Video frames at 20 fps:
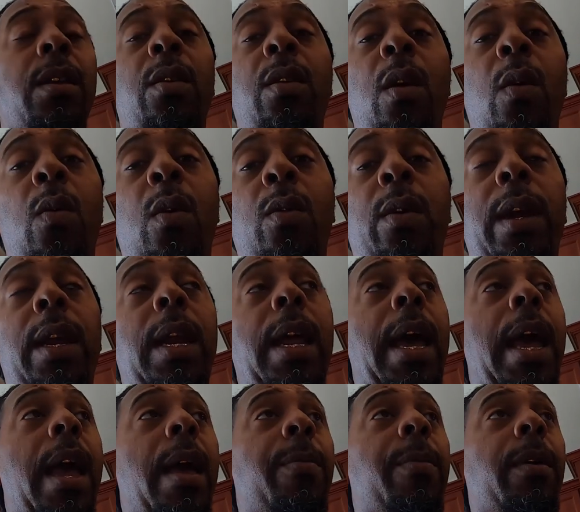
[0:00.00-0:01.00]
You don't want that
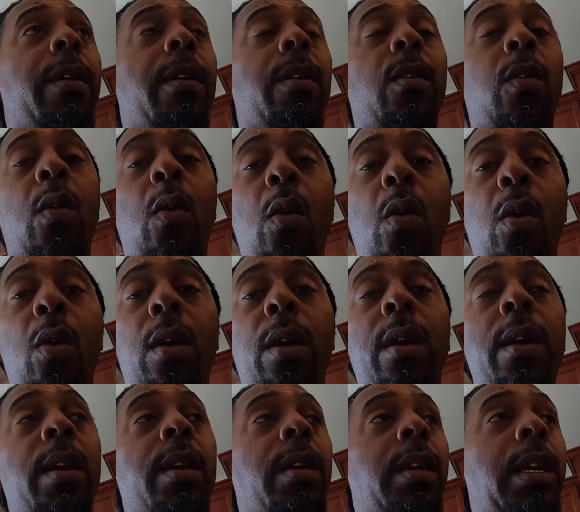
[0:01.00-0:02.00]
to happen.
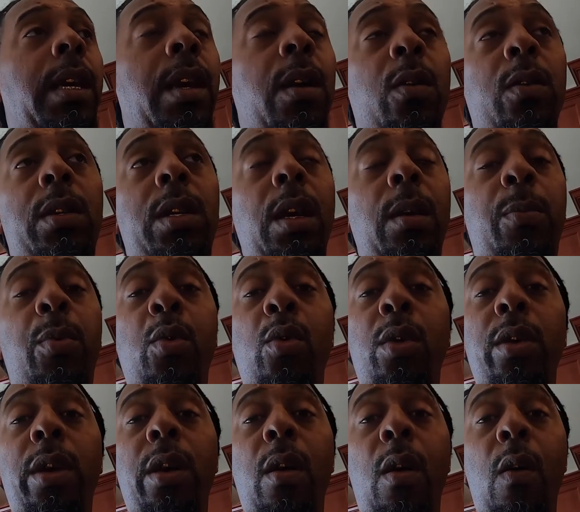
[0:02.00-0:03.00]
Or DOT
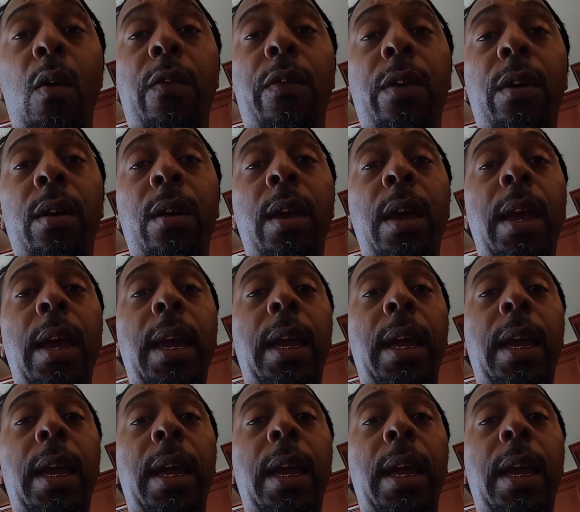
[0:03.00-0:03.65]
pull you over,